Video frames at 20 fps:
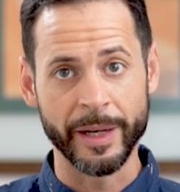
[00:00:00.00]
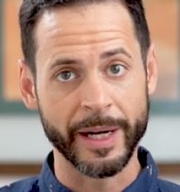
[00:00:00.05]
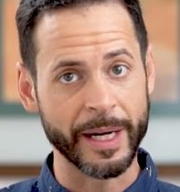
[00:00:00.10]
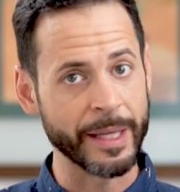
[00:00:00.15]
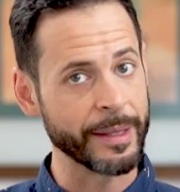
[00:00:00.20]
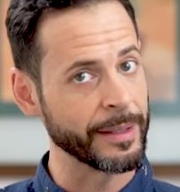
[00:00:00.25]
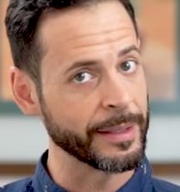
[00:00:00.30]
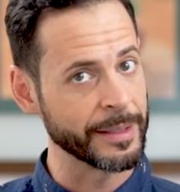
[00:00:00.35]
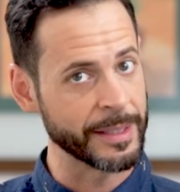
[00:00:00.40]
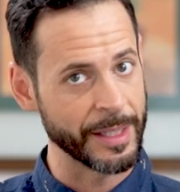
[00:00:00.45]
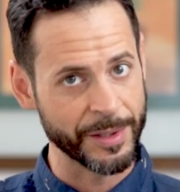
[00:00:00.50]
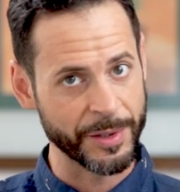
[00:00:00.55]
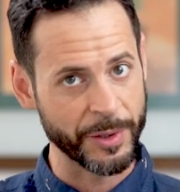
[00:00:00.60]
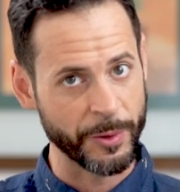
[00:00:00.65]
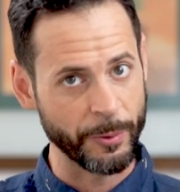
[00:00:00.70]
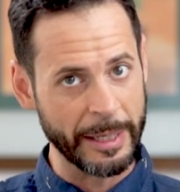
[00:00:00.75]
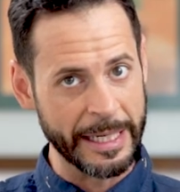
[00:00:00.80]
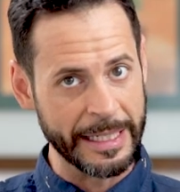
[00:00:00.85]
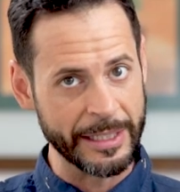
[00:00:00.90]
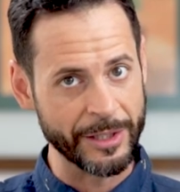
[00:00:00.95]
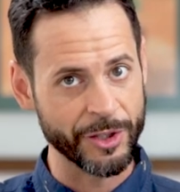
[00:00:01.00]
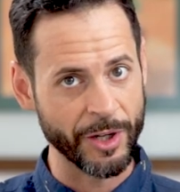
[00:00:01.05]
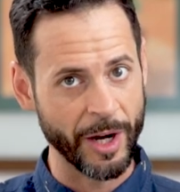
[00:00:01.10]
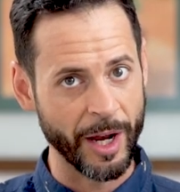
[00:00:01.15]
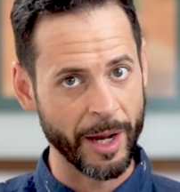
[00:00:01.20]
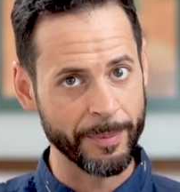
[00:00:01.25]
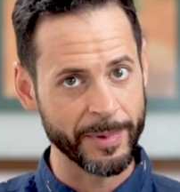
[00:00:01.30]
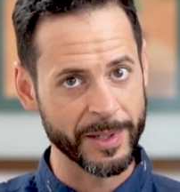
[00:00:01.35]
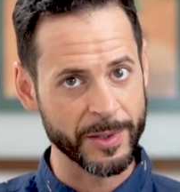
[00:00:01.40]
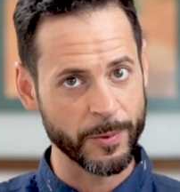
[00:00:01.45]
that I think does a great
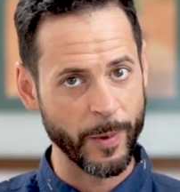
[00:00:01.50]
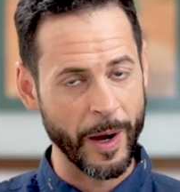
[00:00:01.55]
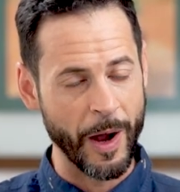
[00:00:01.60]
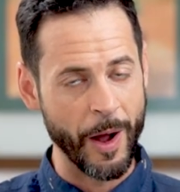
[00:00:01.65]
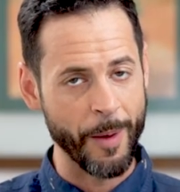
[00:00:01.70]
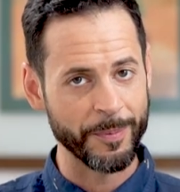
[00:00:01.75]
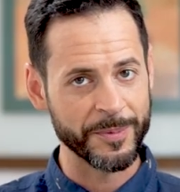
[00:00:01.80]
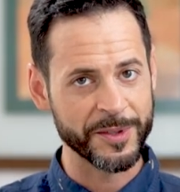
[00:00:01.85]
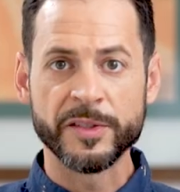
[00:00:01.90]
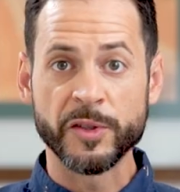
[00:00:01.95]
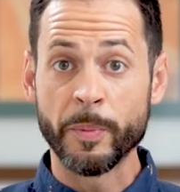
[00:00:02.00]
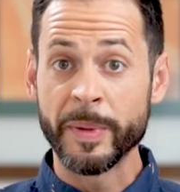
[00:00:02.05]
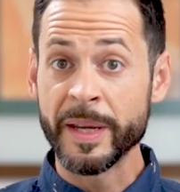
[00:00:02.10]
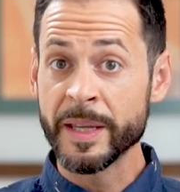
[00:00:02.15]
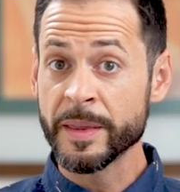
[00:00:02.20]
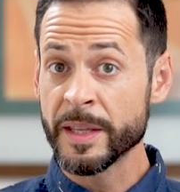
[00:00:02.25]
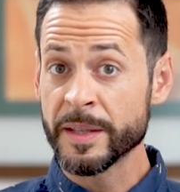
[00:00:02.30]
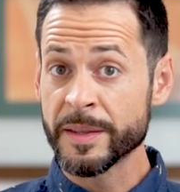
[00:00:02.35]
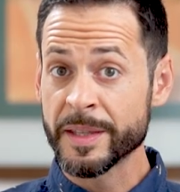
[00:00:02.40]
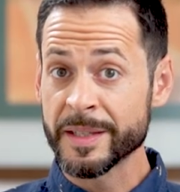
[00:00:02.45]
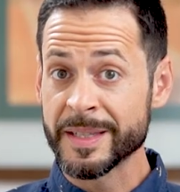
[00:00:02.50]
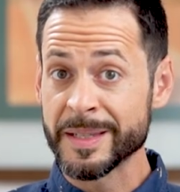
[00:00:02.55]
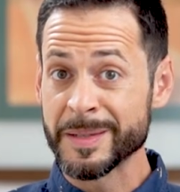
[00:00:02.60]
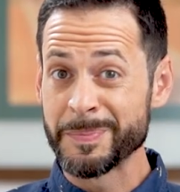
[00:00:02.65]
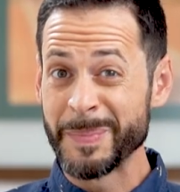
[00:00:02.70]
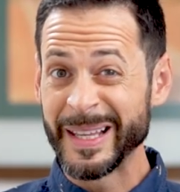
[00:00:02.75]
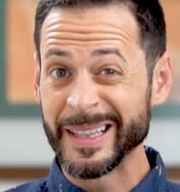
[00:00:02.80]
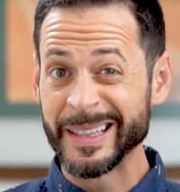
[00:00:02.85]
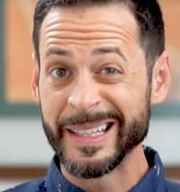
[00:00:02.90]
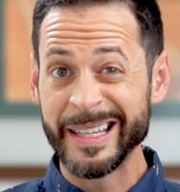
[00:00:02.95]
job as well. So being that this is
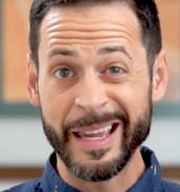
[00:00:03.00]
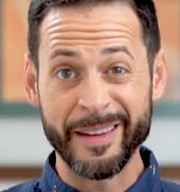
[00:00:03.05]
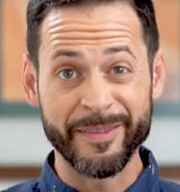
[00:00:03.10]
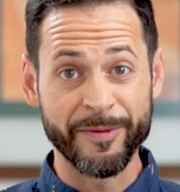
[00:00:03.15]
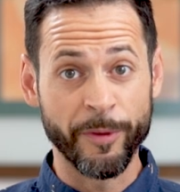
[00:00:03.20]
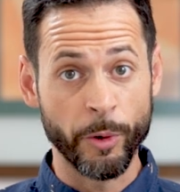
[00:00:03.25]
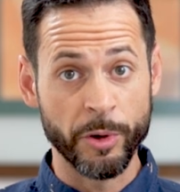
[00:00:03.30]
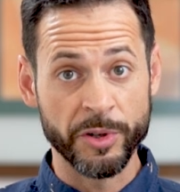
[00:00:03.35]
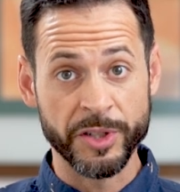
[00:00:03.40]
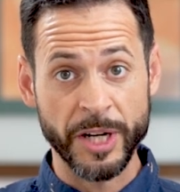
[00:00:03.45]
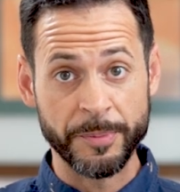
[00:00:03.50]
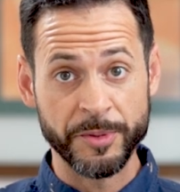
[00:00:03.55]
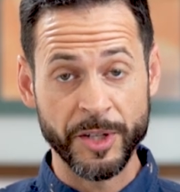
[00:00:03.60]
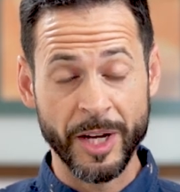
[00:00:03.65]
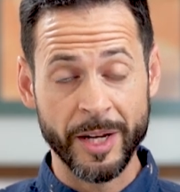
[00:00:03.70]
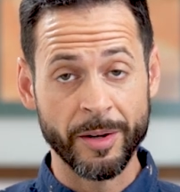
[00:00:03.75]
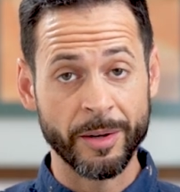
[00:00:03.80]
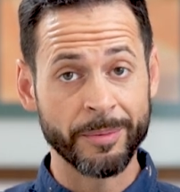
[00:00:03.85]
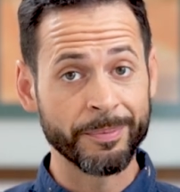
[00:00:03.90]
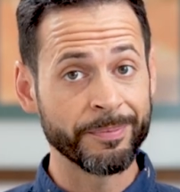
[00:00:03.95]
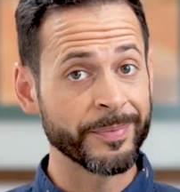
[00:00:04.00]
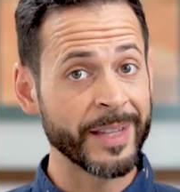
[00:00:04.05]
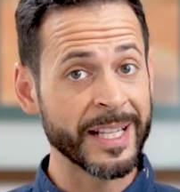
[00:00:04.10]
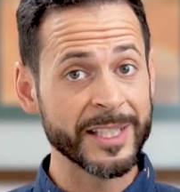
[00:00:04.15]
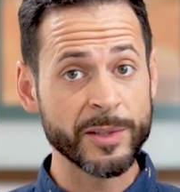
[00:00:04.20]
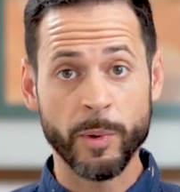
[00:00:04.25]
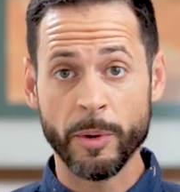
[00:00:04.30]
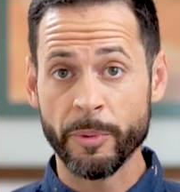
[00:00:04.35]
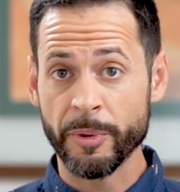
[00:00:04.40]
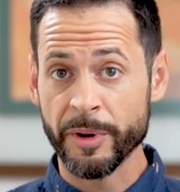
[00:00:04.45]
mainly a Photoshop channel,
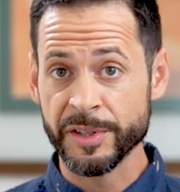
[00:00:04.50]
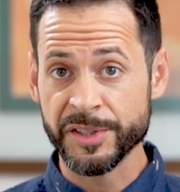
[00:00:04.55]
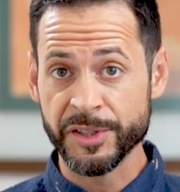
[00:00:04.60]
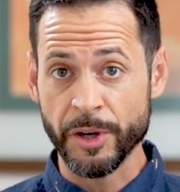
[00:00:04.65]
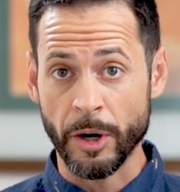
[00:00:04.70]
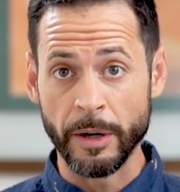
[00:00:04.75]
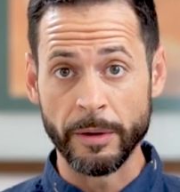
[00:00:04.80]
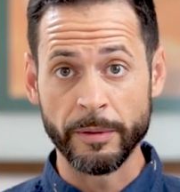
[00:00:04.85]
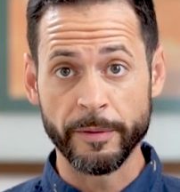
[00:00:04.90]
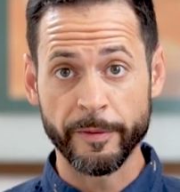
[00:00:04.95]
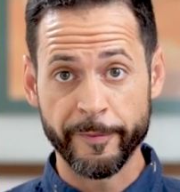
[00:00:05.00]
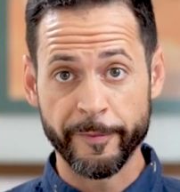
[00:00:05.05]
that's where we're gonna start,